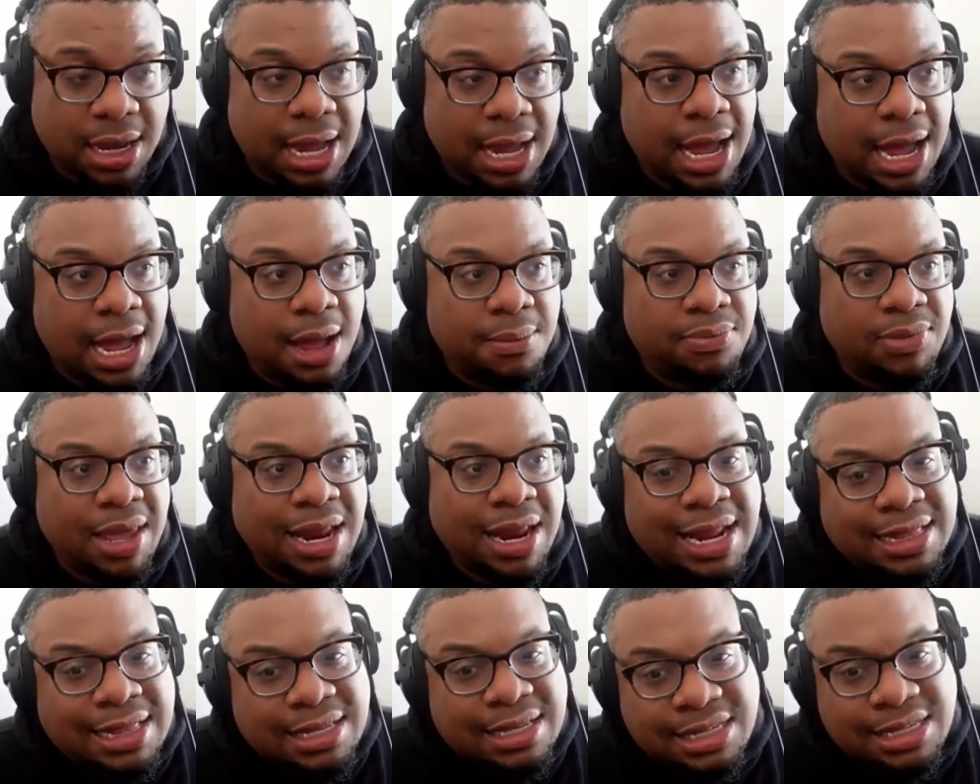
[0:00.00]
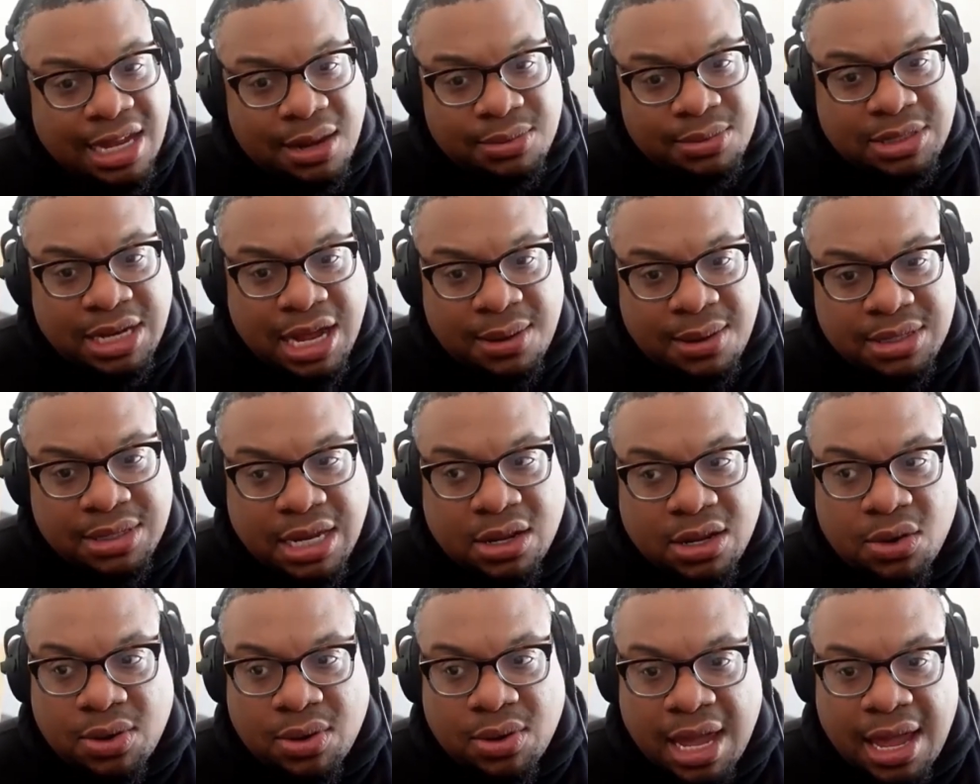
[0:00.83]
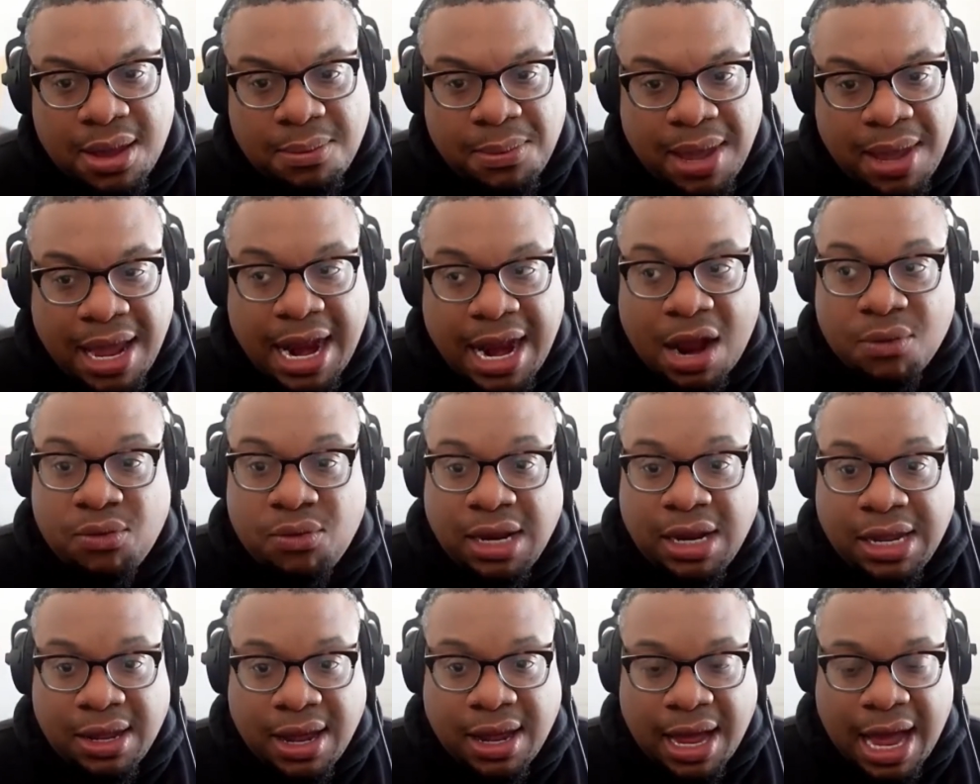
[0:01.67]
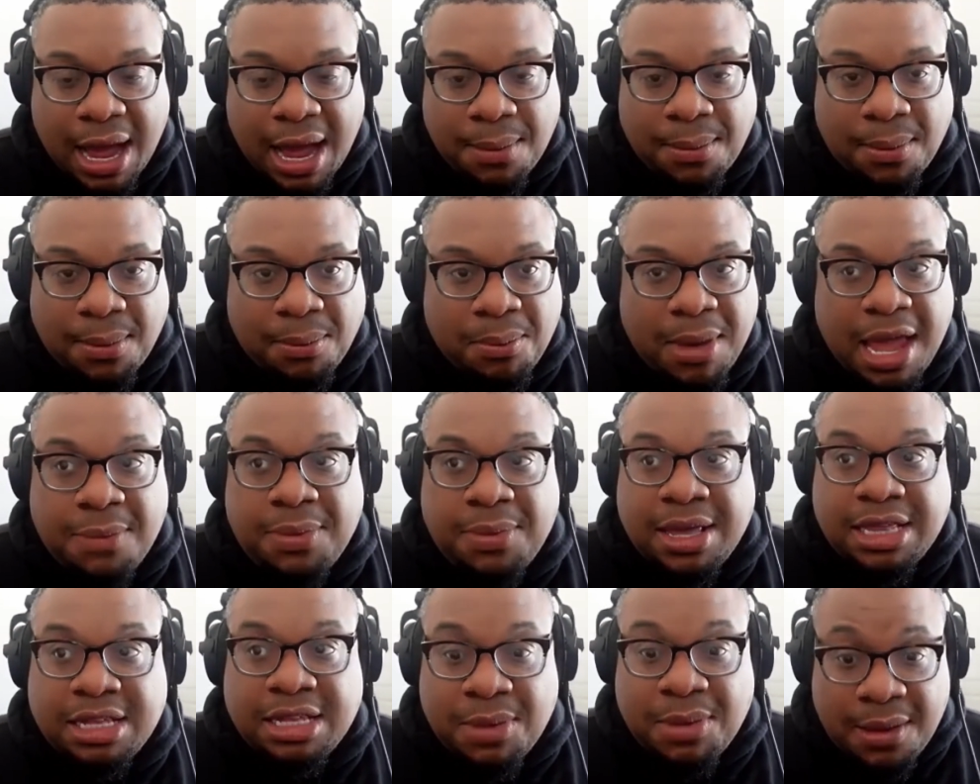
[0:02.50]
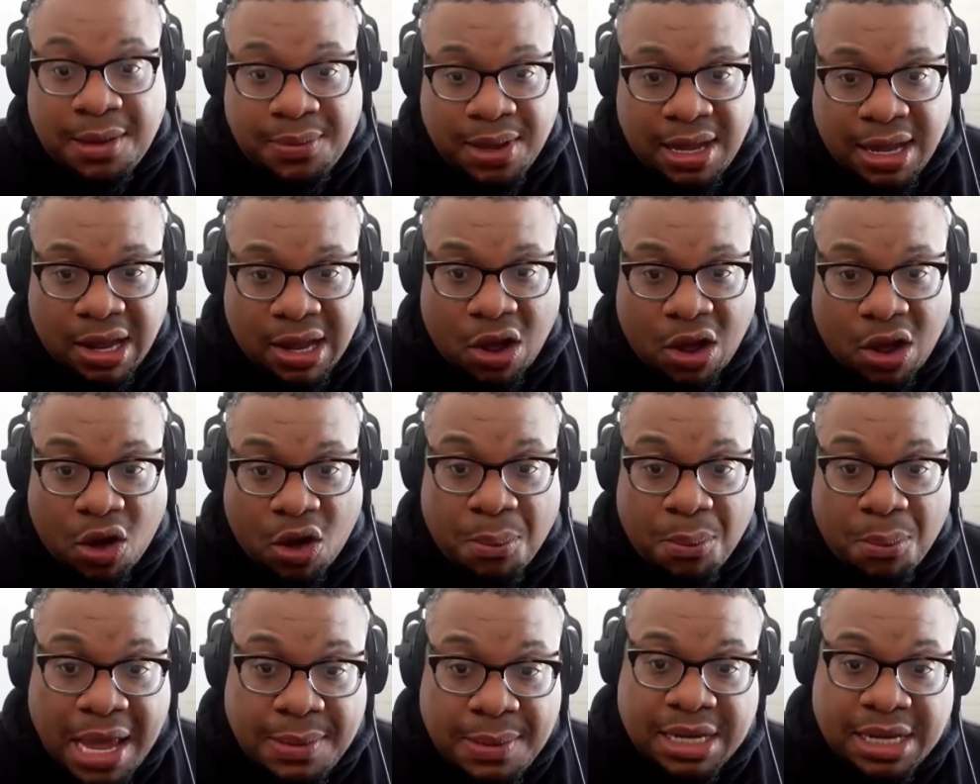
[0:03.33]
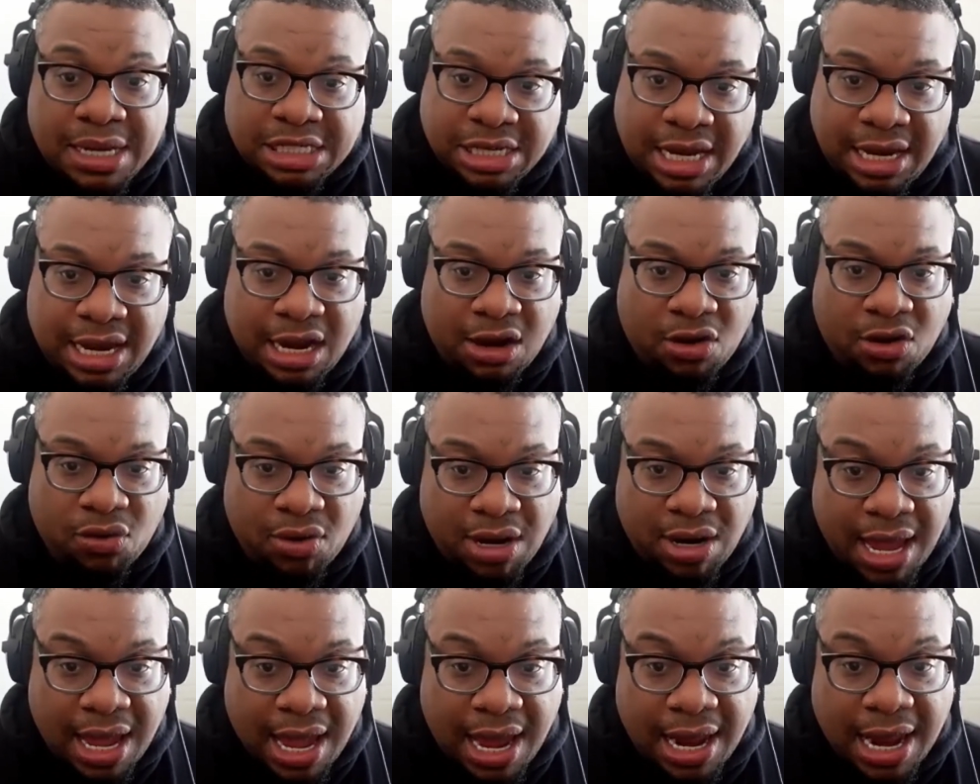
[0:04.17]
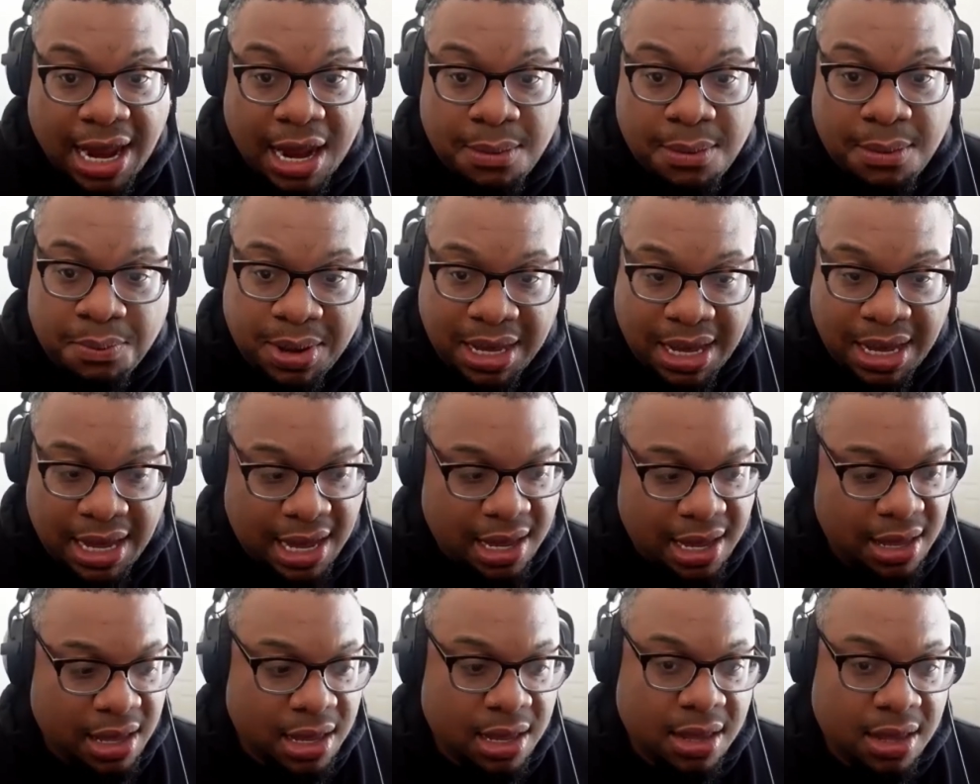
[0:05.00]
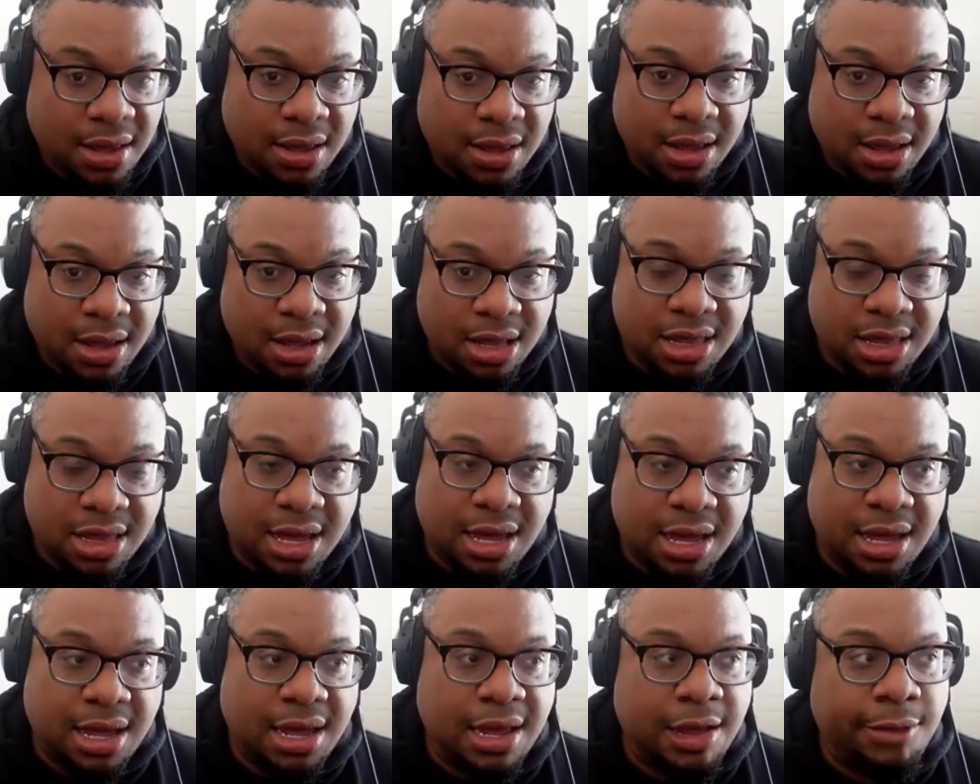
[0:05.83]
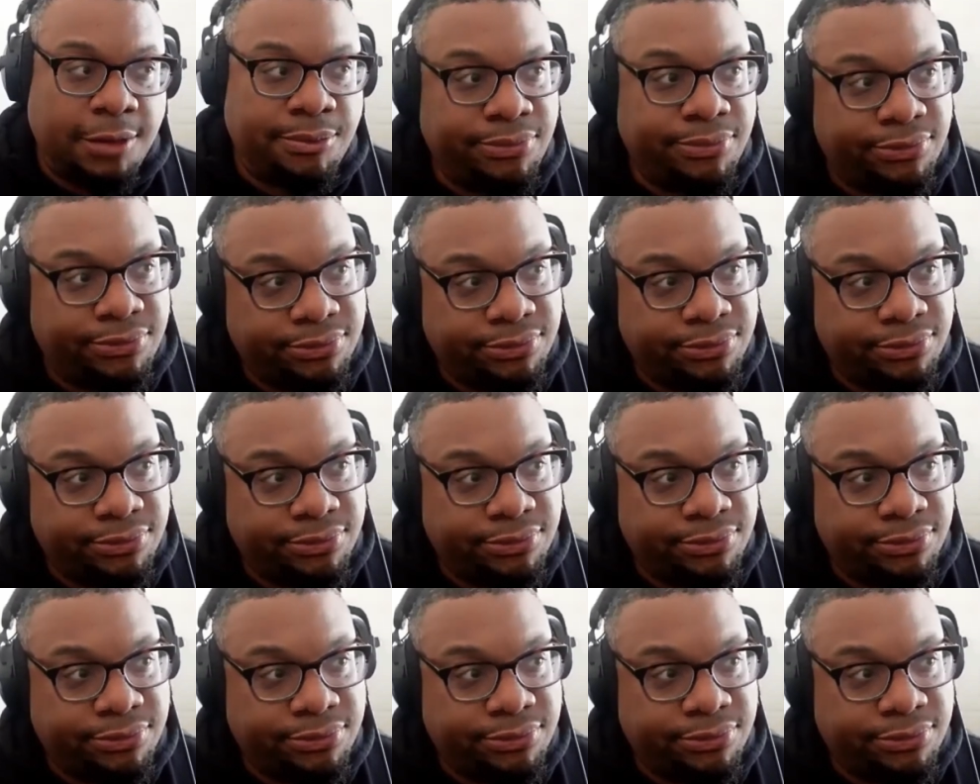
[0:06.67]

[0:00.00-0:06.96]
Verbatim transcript: Um, and at the same time, it's like, okay, man, I really, I, maybe, maybe, maybe she can create and be the,